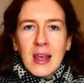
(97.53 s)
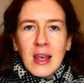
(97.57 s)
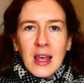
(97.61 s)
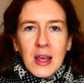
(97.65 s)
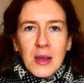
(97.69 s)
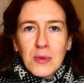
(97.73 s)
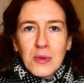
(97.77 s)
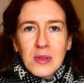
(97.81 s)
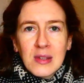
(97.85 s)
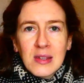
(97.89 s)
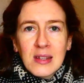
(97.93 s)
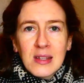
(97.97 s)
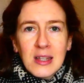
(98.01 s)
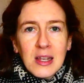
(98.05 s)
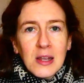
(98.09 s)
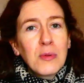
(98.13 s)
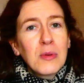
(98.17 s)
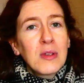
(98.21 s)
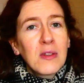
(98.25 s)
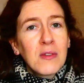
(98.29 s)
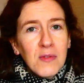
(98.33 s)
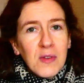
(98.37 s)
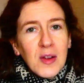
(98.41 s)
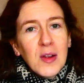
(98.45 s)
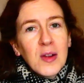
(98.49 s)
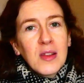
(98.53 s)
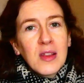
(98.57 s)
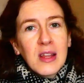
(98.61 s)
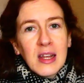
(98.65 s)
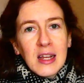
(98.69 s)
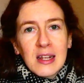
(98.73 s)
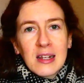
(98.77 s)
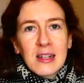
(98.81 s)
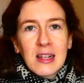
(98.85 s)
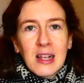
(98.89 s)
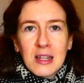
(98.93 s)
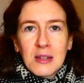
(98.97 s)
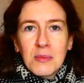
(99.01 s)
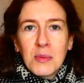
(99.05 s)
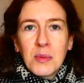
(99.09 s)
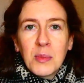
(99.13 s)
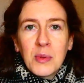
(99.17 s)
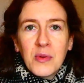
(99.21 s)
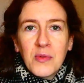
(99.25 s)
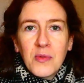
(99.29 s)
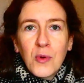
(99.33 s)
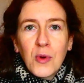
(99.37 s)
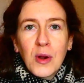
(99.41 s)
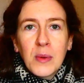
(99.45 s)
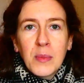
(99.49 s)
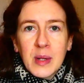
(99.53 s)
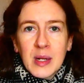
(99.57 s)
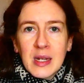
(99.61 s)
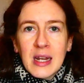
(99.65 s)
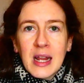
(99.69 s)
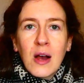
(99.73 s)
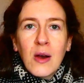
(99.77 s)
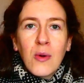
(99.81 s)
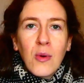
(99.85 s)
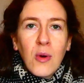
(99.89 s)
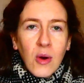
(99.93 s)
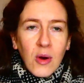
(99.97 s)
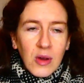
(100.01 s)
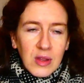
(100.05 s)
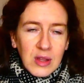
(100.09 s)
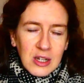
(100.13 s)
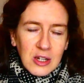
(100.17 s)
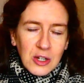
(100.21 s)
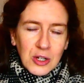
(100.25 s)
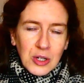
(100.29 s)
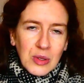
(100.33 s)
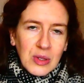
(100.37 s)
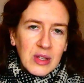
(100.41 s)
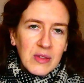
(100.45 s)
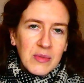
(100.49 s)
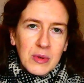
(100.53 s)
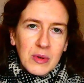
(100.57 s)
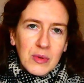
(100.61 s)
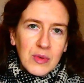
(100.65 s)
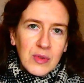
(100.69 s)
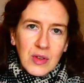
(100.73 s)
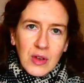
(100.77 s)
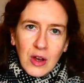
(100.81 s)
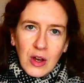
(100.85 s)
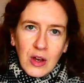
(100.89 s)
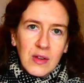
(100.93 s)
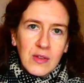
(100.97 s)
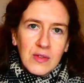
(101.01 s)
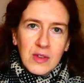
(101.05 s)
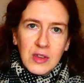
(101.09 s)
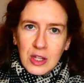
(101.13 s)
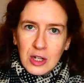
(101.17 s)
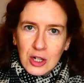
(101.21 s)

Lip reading: It was fairly accessible before, but now all the issues have been resolved.